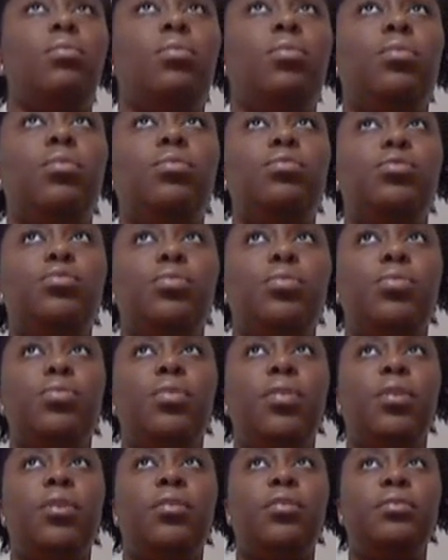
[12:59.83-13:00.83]
Real
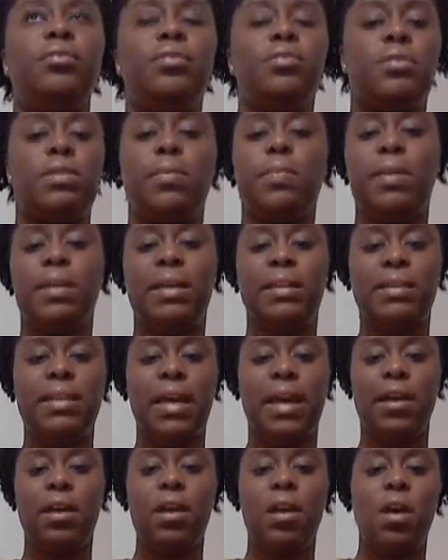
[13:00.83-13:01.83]
Truth Hurts or something like
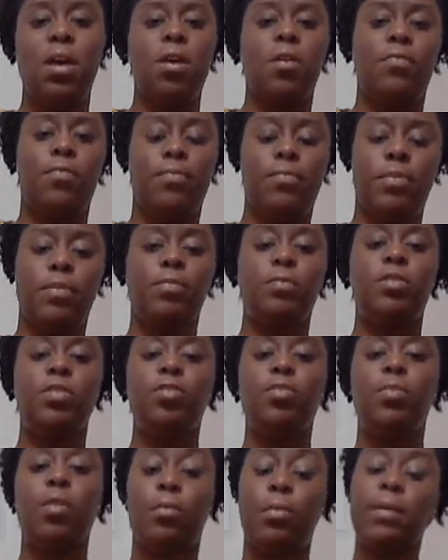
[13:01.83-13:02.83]
that.
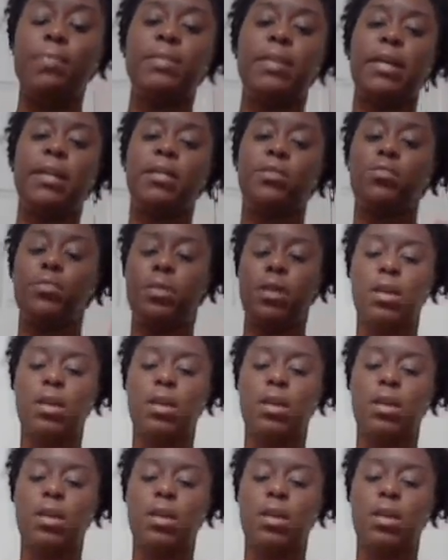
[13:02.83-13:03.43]
YouTube, her website is